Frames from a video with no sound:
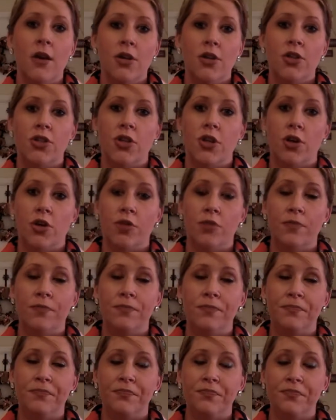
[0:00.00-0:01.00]
So
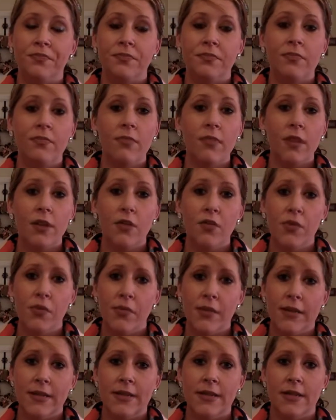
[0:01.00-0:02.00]
we
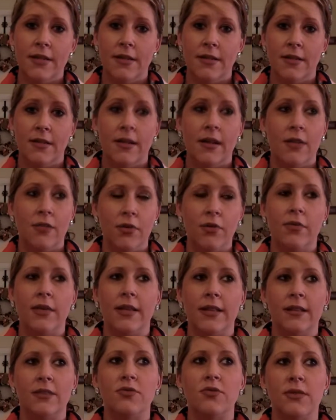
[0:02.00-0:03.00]
went, and we were
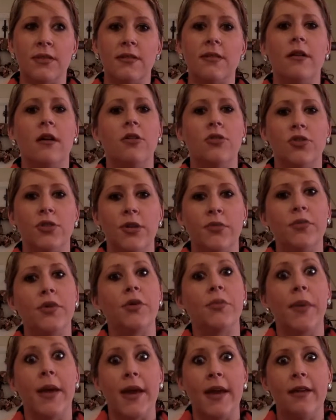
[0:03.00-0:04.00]
like, this was the ultrasound we
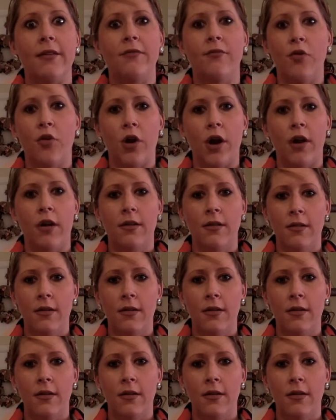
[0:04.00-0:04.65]
were paying for.